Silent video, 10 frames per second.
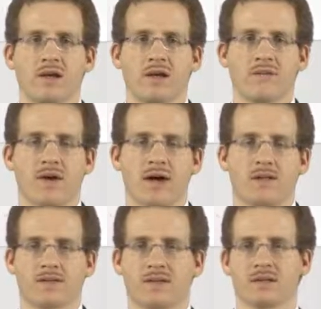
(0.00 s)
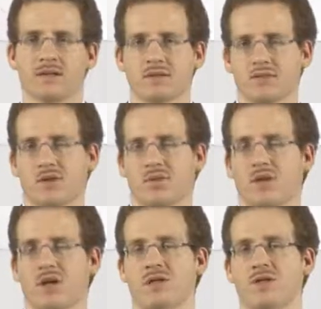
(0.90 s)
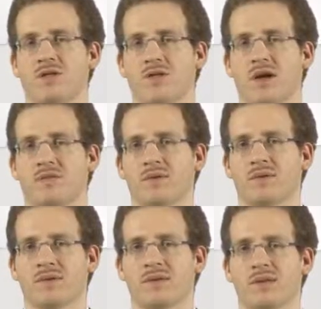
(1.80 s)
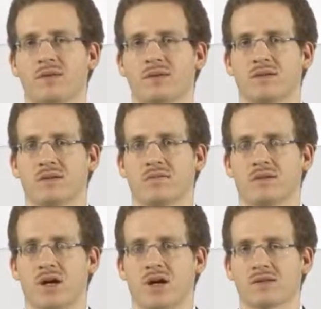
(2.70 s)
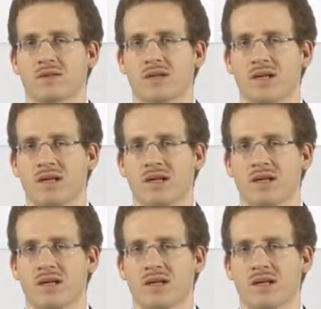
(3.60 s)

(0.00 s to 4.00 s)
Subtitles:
if I have this communication graph with these tasks,